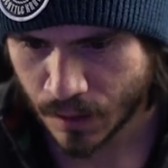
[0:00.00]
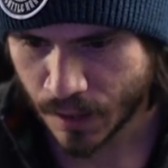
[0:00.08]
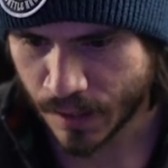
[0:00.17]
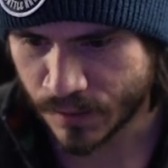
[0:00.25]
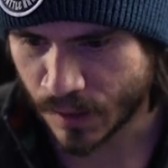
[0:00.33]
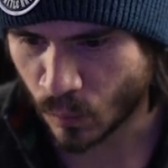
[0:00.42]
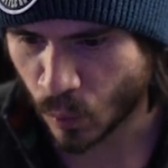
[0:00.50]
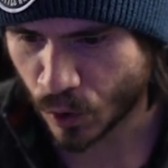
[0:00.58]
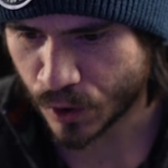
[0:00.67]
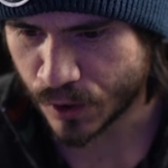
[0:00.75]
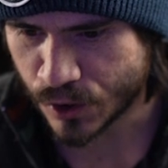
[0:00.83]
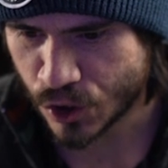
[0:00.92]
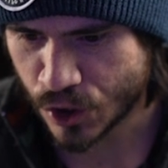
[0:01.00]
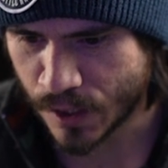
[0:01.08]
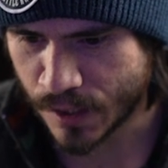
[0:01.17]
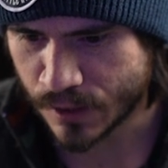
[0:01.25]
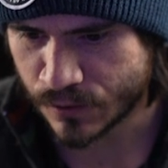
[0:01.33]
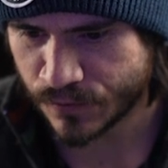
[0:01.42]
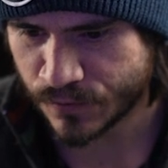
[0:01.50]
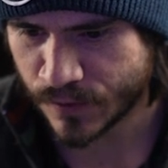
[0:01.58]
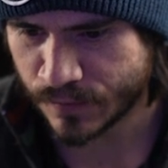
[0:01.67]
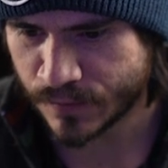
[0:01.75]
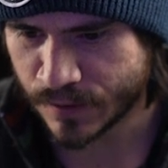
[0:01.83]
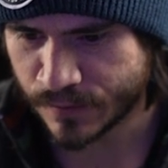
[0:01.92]
And then we're going to change
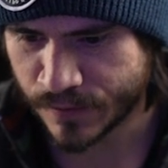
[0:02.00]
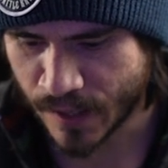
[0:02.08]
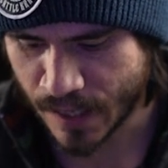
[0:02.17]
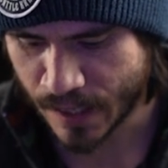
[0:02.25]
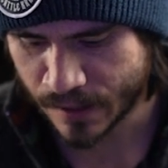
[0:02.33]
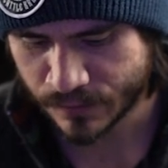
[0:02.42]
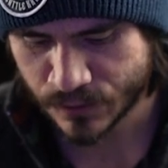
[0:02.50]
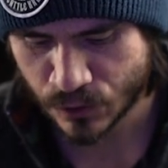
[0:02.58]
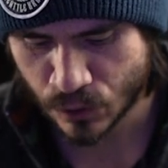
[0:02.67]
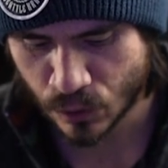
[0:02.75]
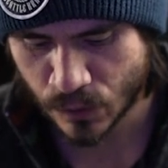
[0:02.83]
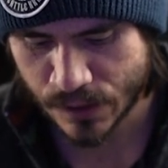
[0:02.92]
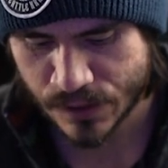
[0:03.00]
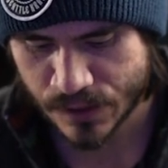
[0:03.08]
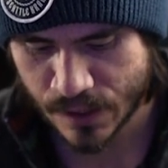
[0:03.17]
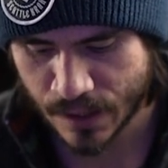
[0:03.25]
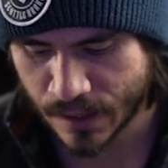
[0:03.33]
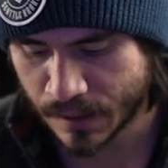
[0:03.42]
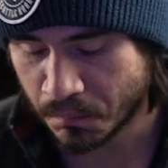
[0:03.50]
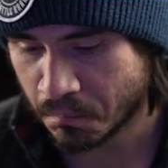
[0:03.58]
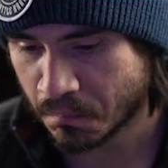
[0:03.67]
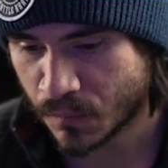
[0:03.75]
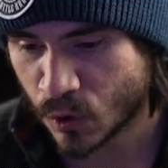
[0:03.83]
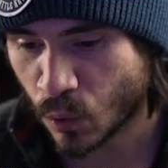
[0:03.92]
55 to, let's say,
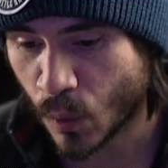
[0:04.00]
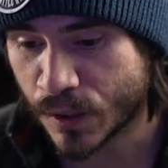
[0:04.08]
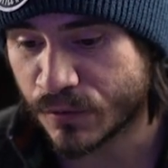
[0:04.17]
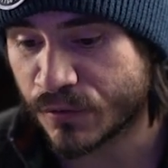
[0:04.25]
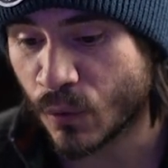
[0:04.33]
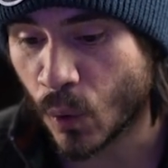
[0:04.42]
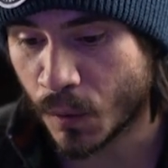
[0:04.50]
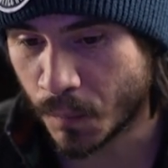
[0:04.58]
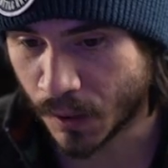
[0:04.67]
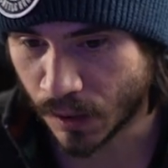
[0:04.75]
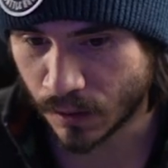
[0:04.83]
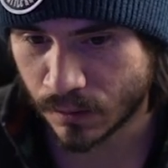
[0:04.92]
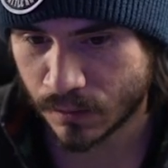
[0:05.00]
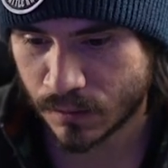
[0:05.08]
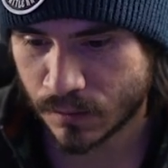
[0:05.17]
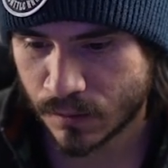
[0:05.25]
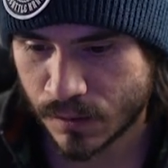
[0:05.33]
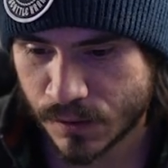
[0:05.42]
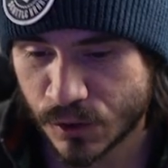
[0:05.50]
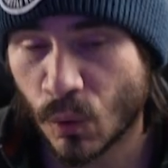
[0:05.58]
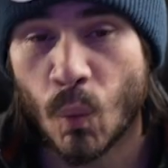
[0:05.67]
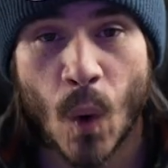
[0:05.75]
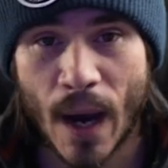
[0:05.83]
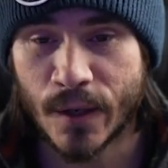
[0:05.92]
24 mil. It's a
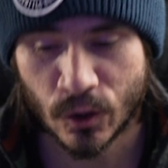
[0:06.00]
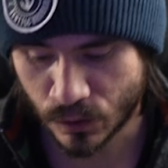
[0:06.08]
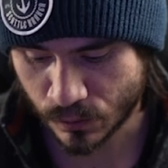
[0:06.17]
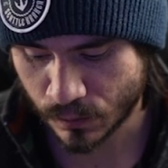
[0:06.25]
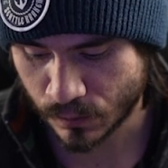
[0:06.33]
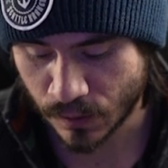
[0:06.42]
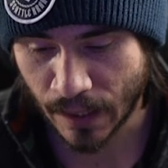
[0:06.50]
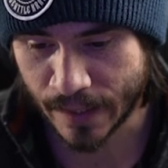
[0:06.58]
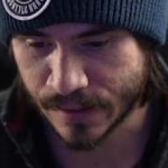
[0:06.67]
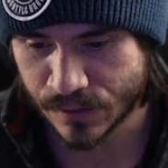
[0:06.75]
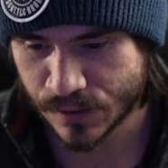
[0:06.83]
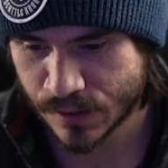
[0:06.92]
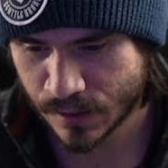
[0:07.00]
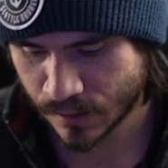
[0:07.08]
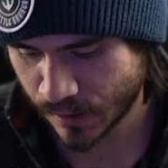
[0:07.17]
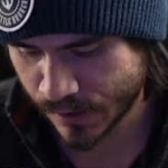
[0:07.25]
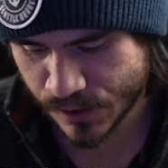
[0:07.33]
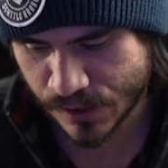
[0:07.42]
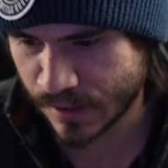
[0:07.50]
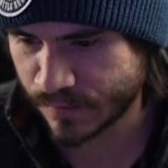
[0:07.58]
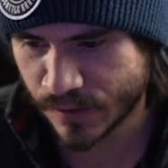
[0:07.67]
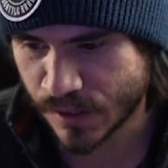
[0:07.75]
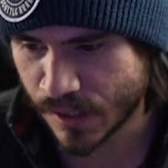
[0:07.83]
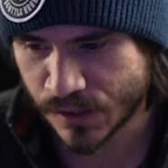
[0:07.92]
wider lens. Let's see if
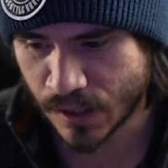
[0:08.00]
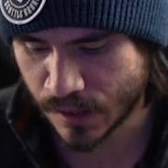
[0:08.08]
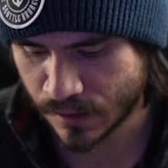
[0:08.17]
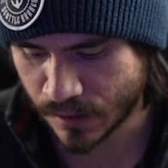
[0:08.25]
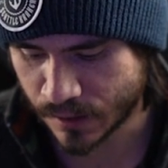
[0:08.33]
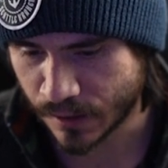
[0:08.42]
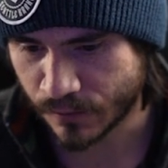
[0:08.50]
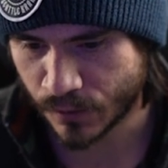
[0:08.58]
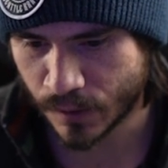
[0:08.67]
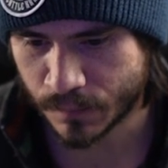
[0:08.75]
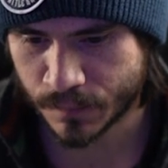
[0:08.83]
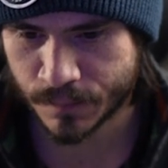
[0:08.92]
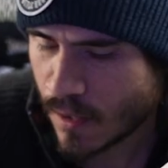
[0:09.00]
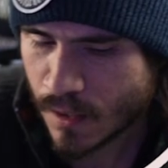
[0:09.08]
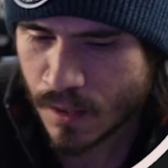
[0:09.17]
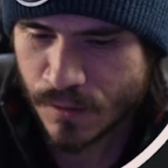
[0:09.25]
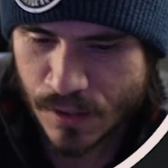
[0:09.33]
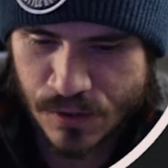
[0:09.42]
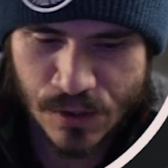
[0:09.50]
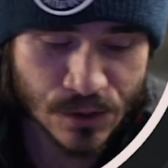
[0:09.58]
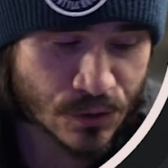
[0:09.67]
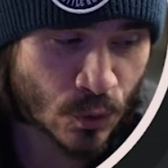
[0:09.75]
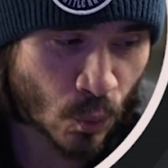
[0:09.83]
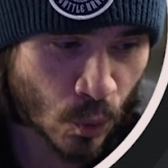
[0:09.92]
it does anything different. This
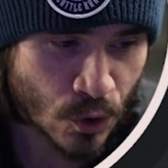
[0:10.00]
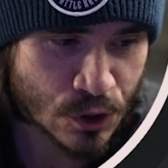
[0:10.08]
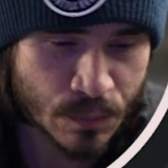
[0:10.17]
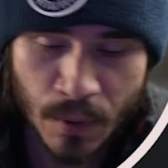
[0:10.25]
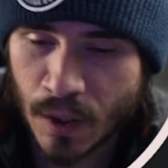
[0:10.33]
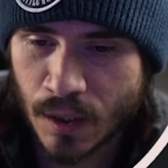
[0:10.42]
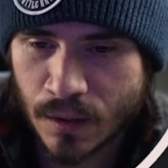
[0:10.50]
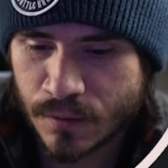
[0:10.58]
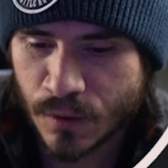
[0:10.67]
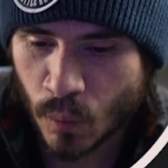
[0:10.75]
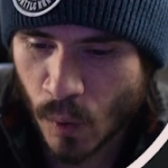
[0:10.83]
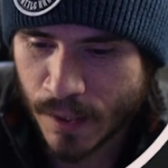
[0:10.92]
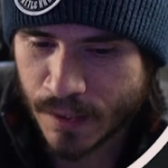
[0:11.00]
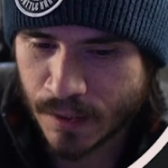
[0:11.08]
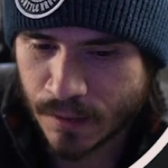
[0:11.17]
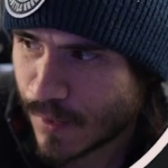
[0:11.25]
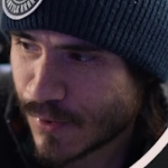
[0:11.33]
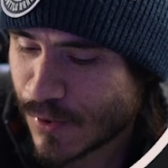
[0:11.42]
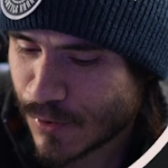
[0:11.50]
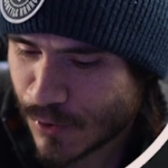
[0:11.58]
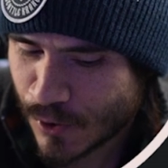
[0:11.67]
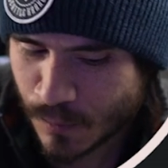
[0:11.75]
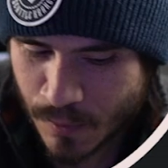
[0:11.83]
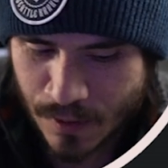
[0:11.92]
is the worst part, the waiting. This is
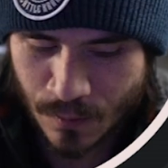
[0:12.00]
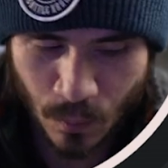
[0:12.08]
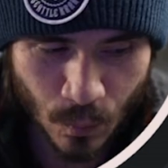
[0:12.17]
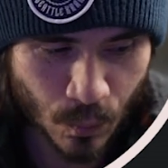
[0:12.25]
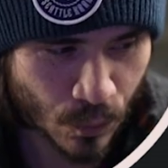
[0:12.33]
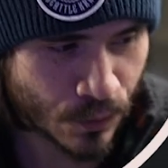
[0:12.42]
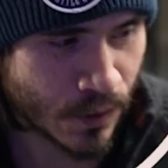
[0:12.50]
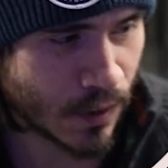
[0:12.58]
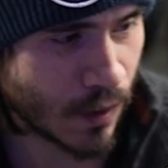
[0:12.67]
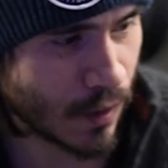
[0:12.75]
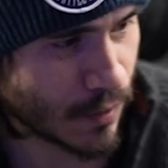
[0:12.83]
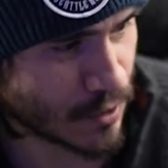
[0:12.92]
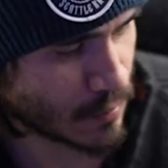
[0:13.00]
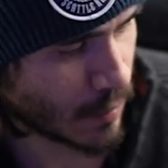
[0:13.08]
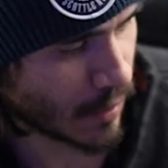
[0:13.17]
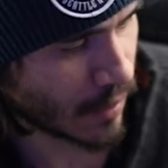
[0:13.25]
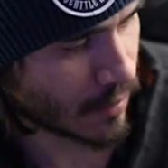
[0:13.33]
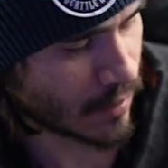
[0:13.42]
going to be the hardest part.